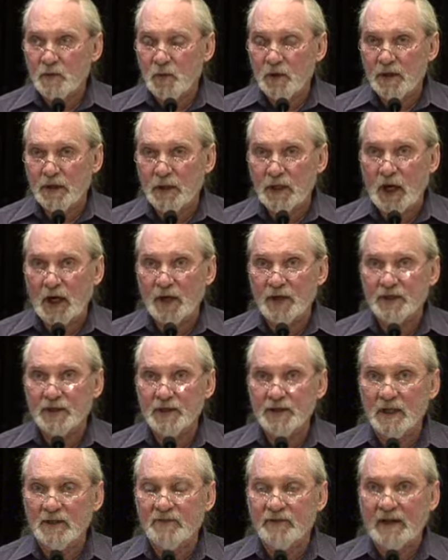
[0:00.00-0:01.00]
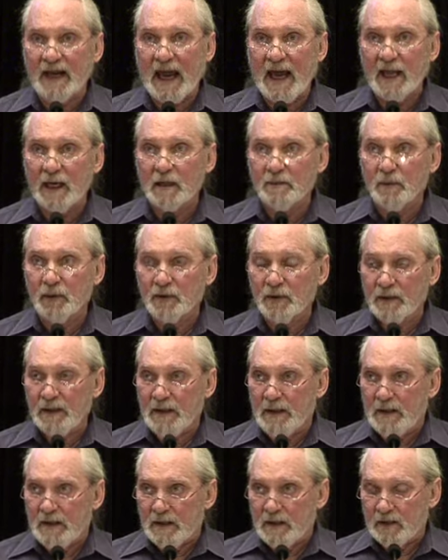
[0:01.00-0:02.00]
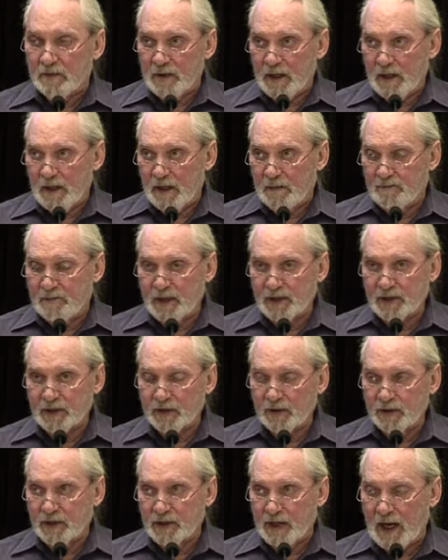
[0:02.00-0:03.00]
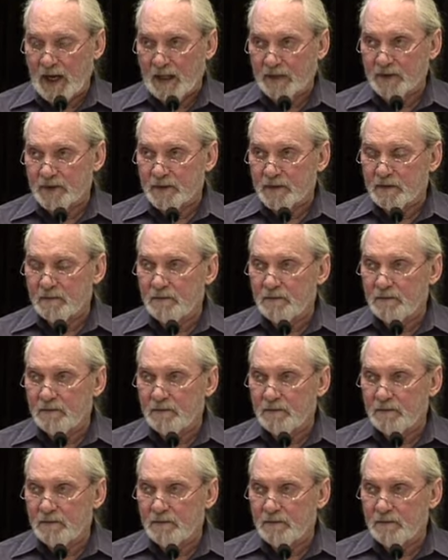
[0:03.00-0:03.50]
with large enough caliber pistol shots.